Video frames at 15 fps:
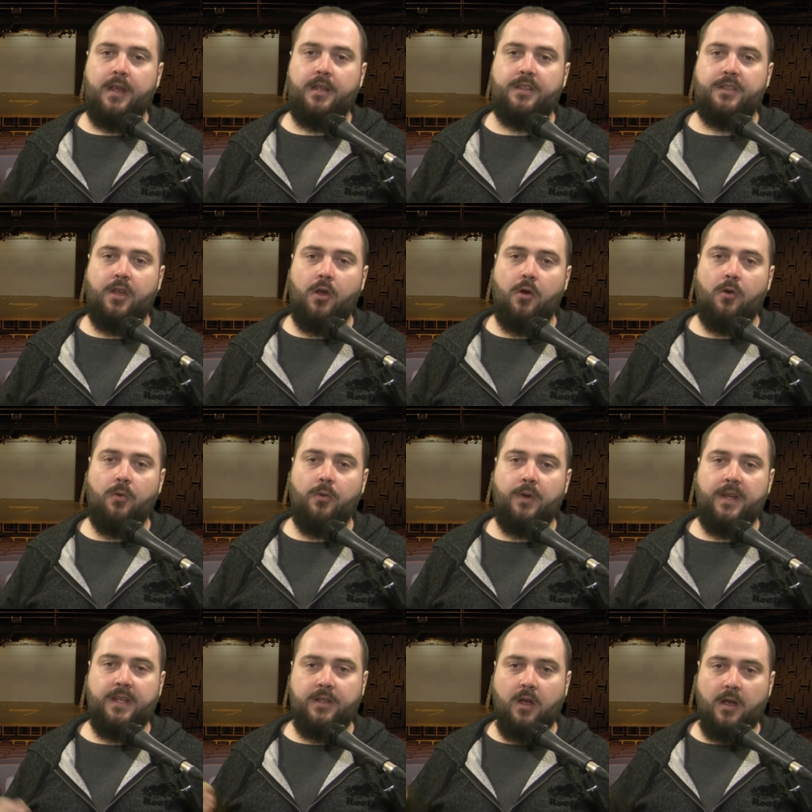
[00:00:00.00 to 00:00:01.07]
So
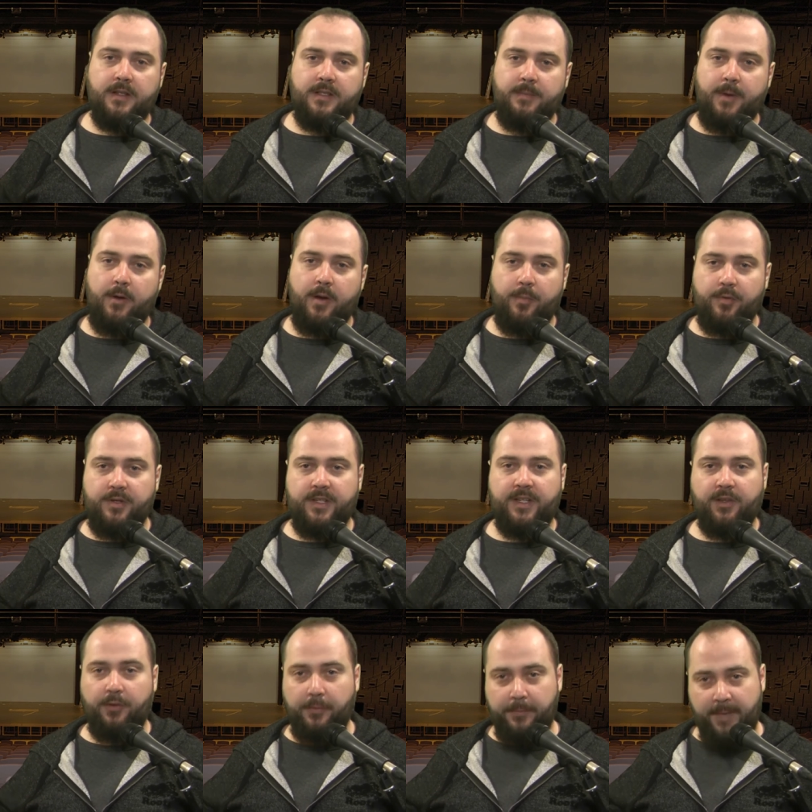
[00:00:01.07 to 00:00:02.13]
he talks about a
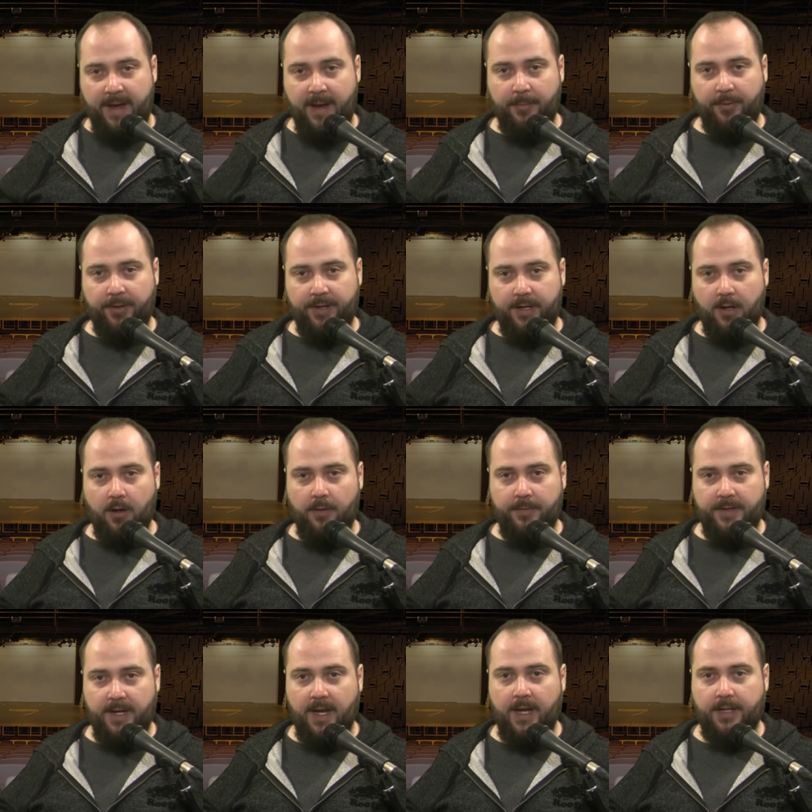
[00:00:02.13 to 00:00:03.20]
particular family on
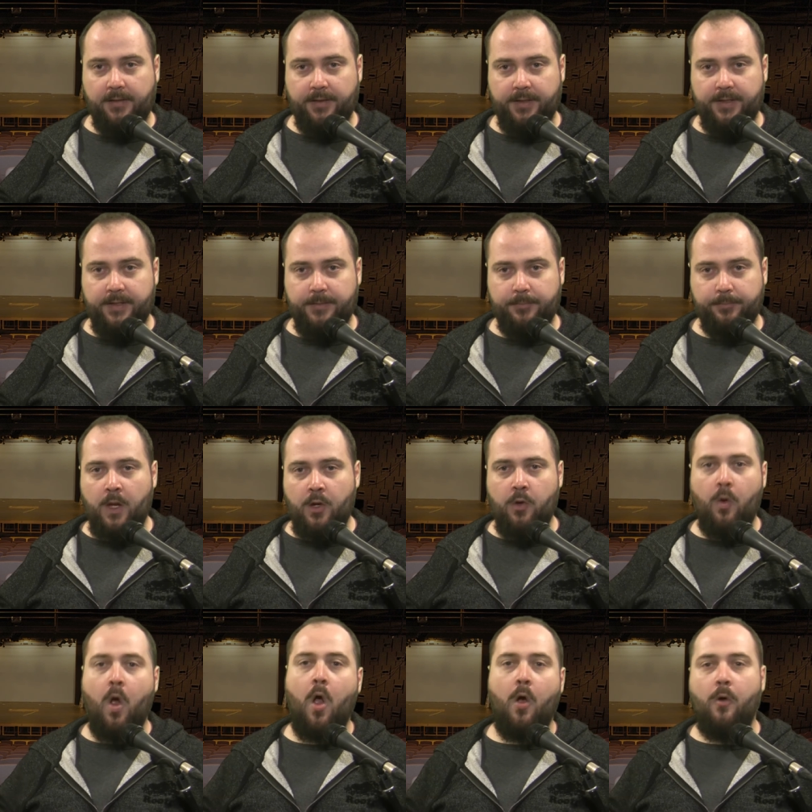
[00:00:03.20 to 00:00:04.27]
the island
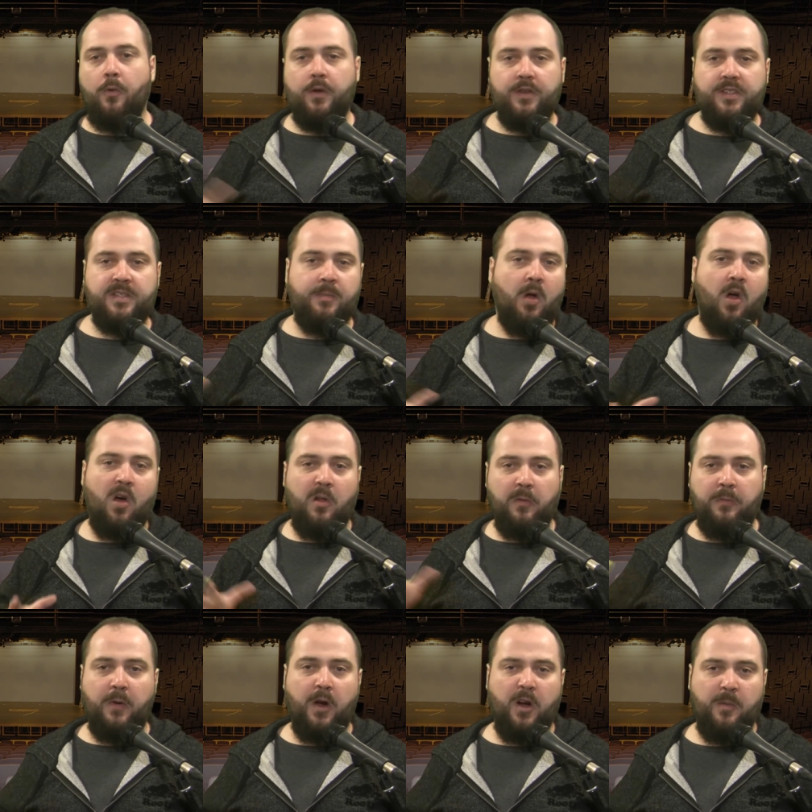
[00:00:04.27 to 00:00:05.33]
who own a small
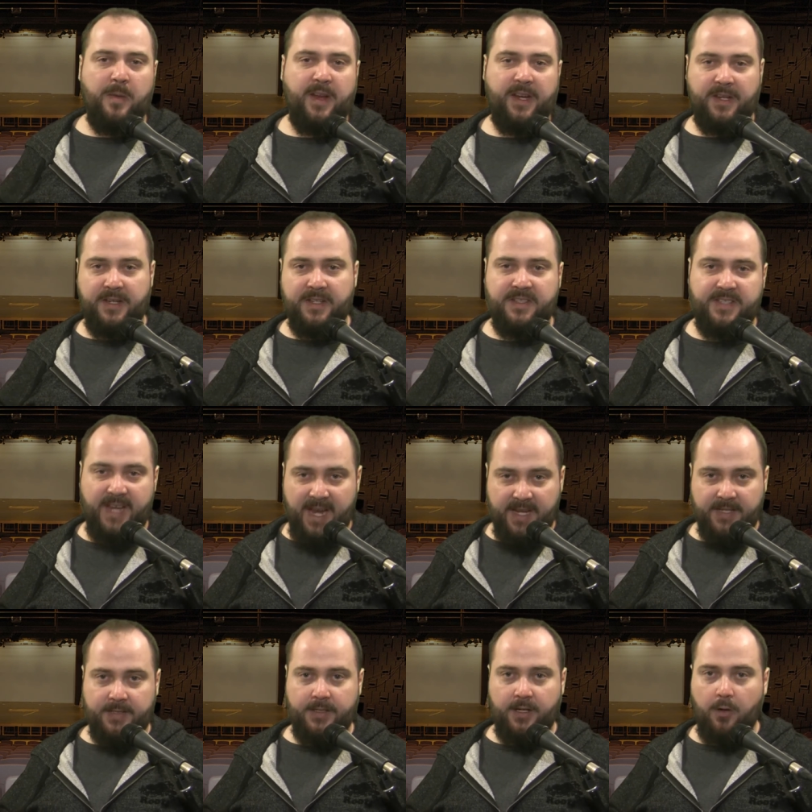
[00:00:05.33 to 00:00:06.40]
farming
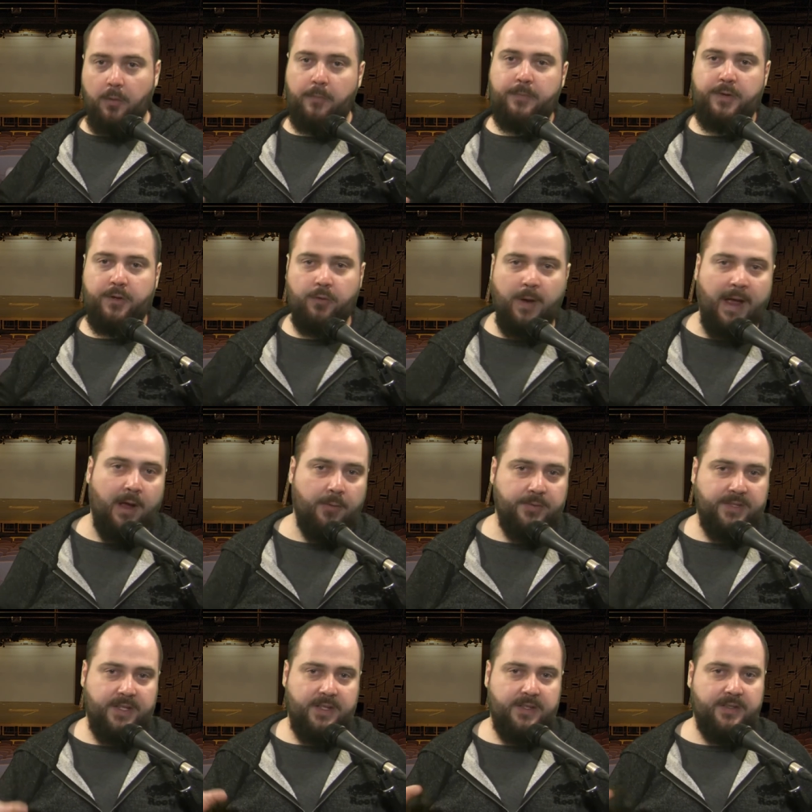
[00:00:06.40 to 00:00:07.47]
estate, you know, a few
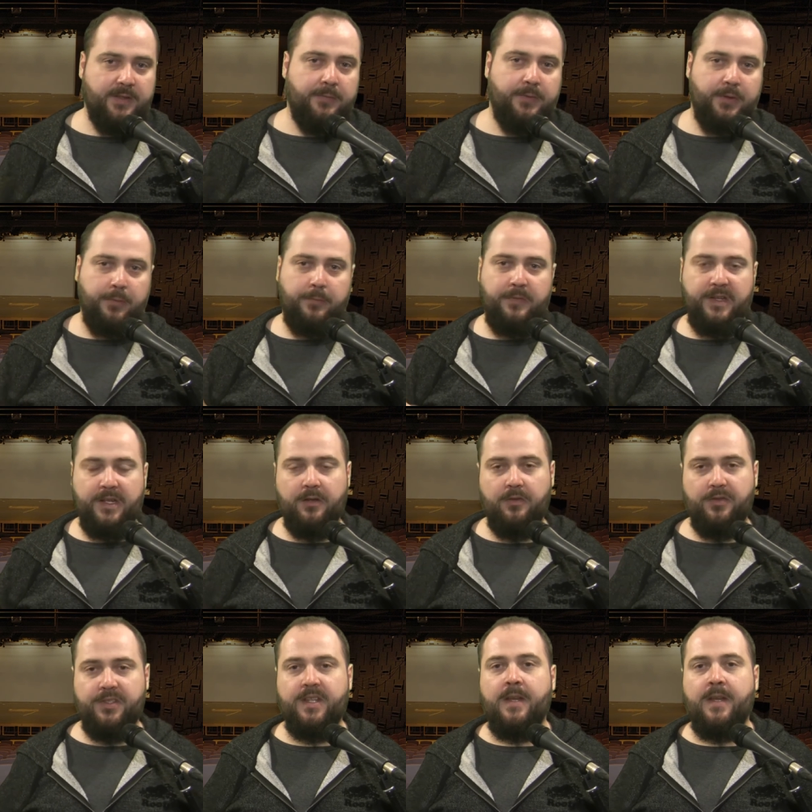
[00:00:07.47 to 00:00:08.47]
houses, a few fields.